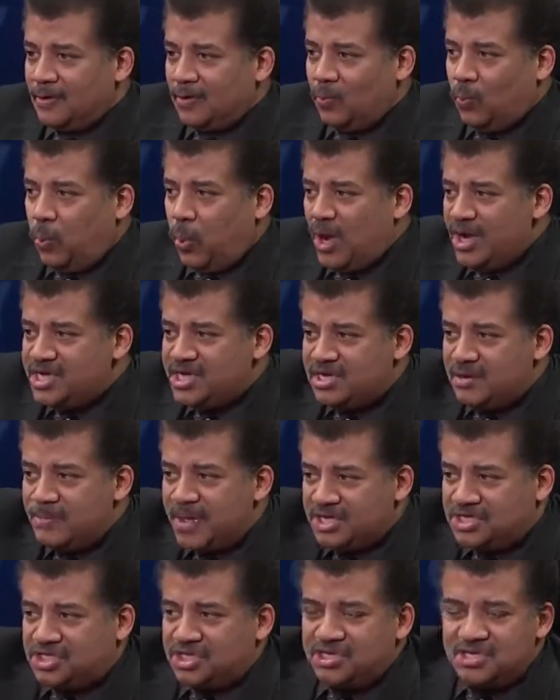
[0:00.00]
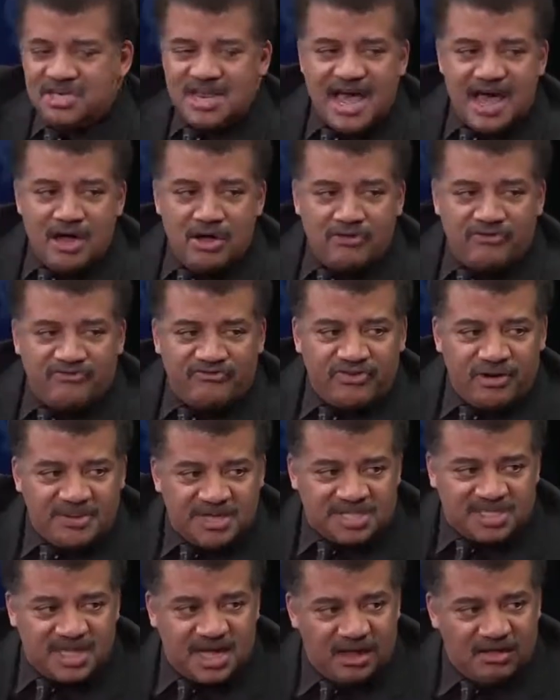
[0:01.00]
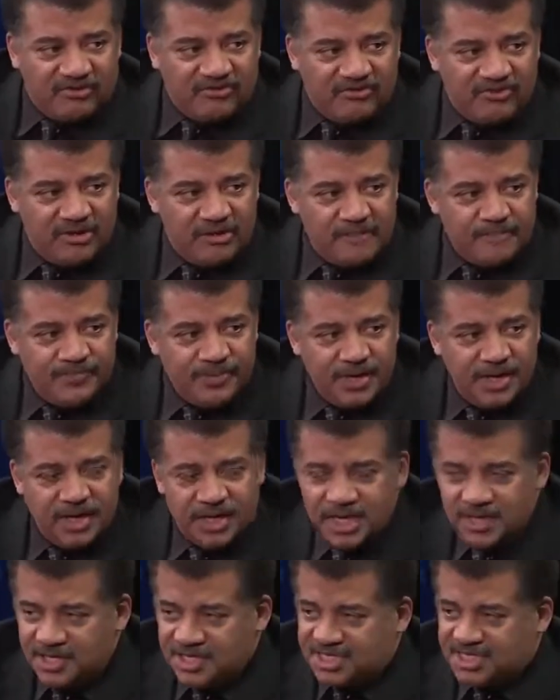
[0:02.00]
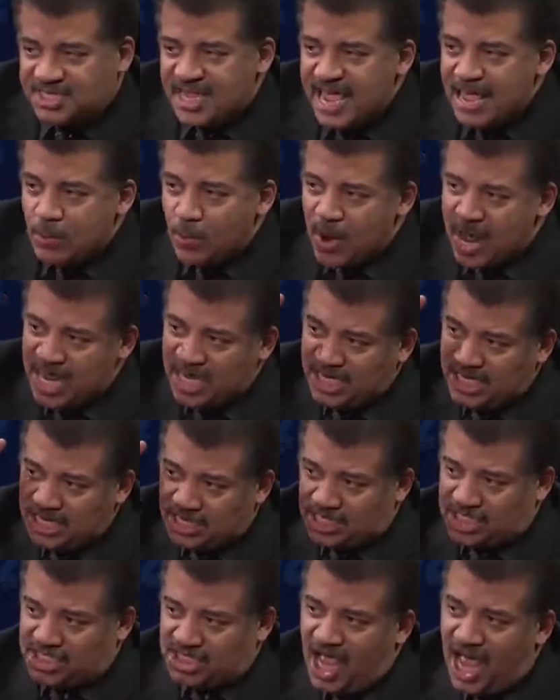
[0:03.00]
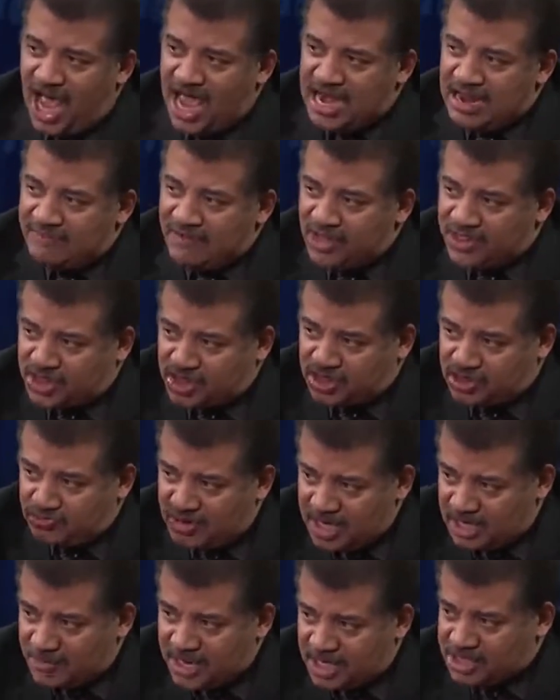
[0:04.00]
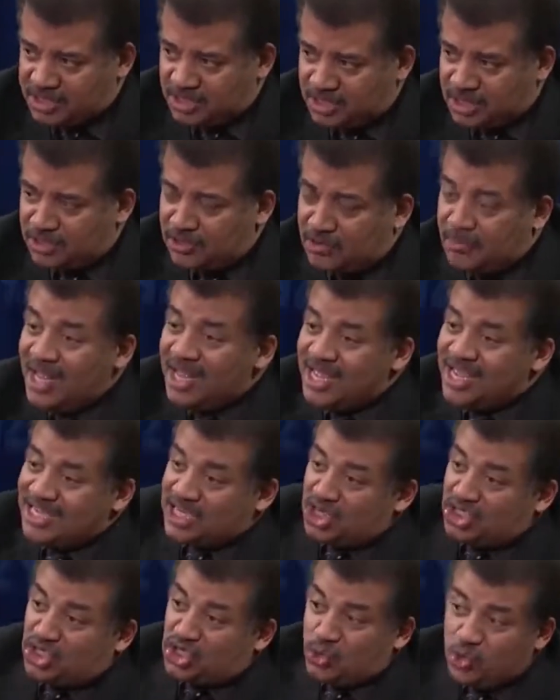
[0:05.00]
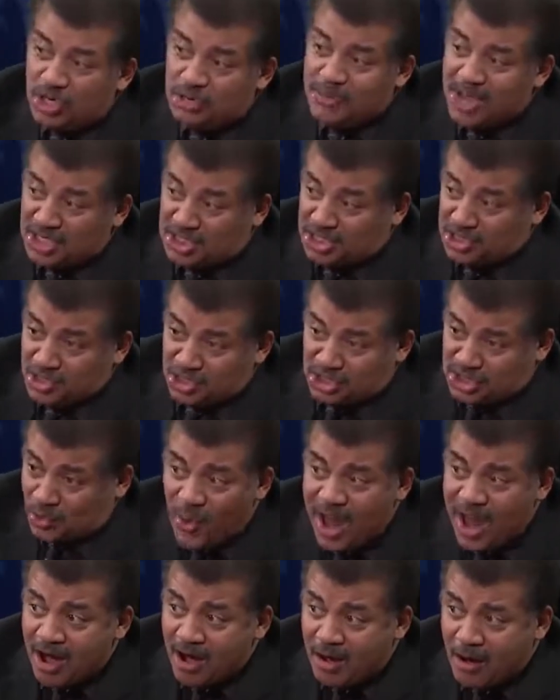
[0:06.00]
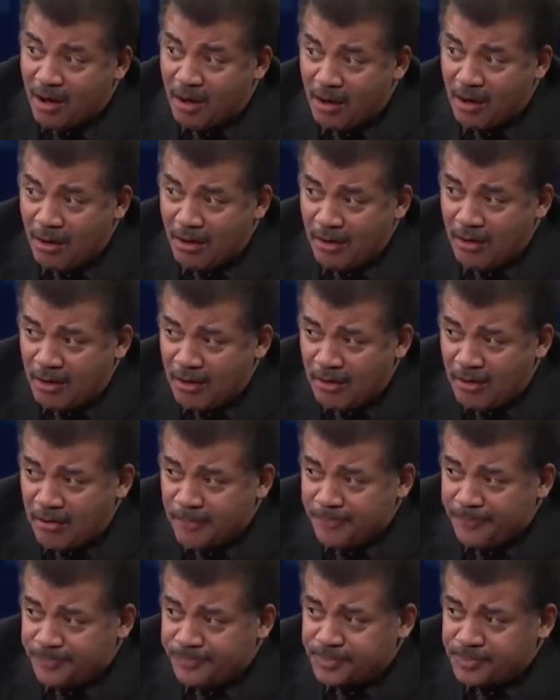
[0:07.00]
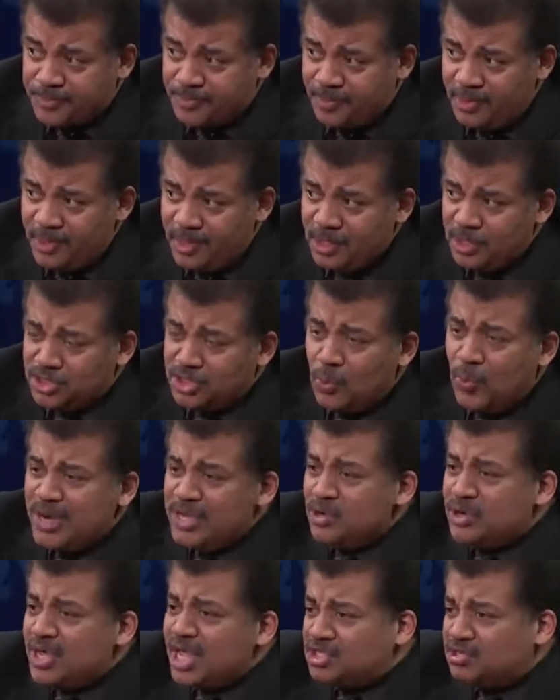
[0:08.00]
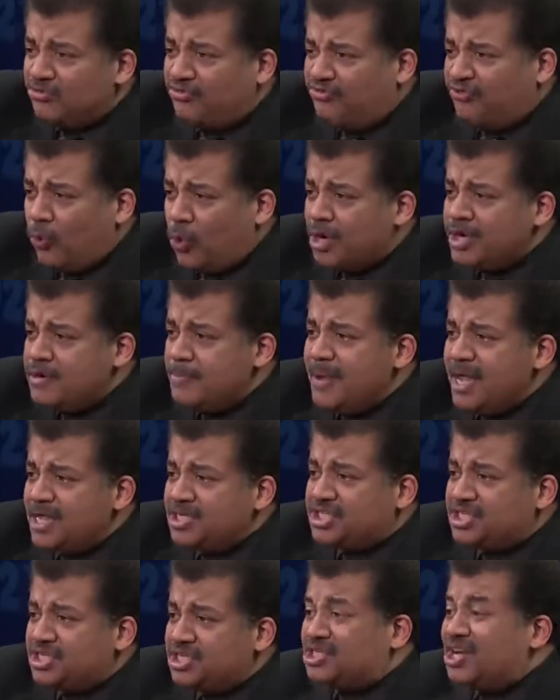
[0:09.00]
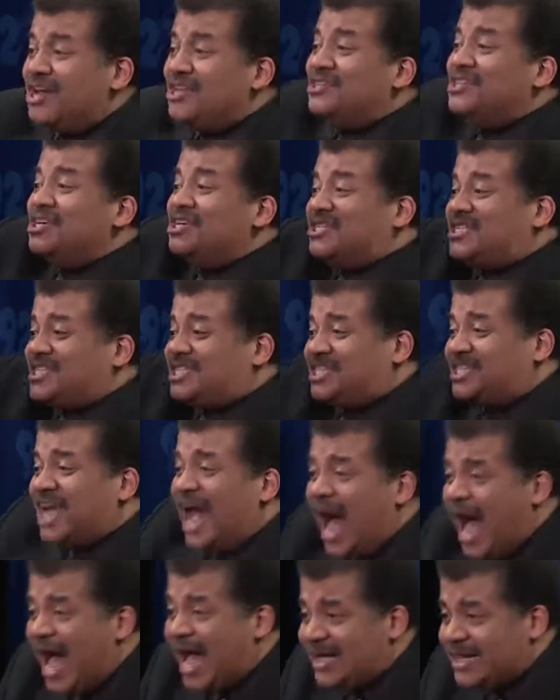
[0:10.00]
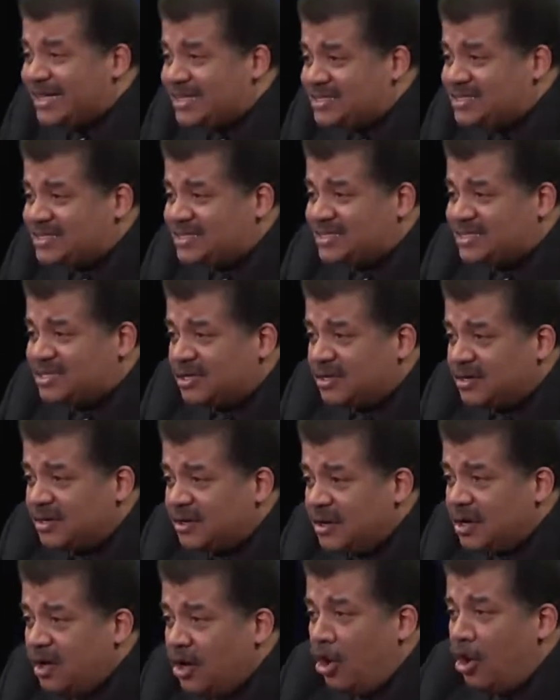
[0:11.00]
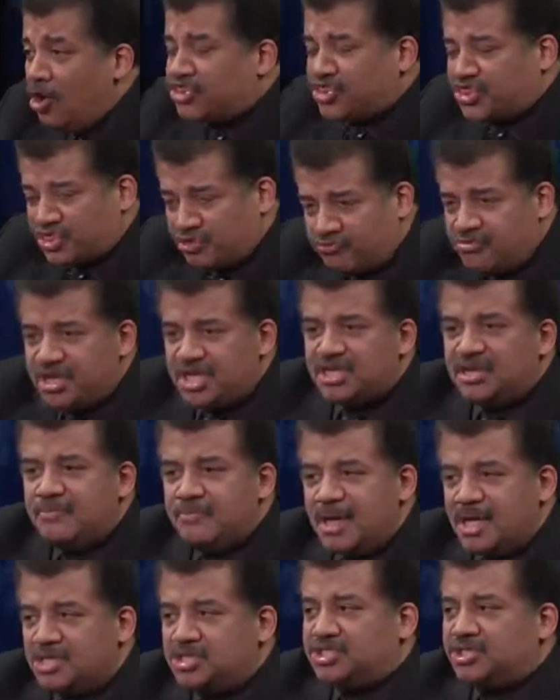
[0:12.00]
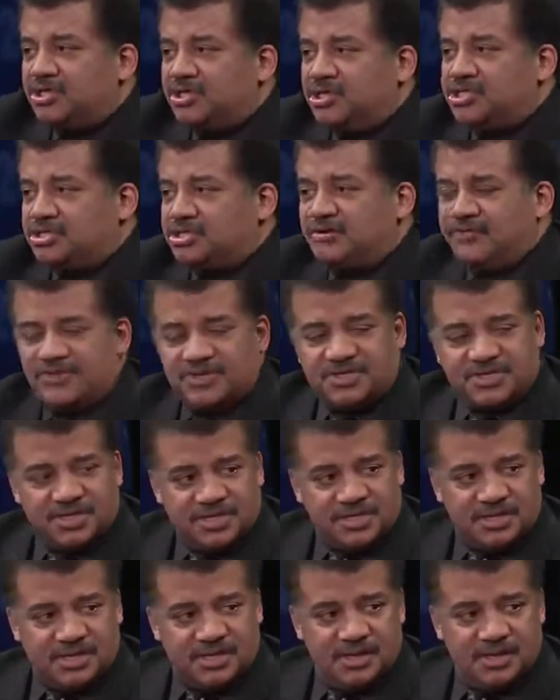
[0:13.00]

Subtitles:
1 dimension down from itself. In the same way, each side of a 3-dimensional cube is a 2-dimensional square. So when you get to 4 dimensions, the sides are 3-dimensional surfaces.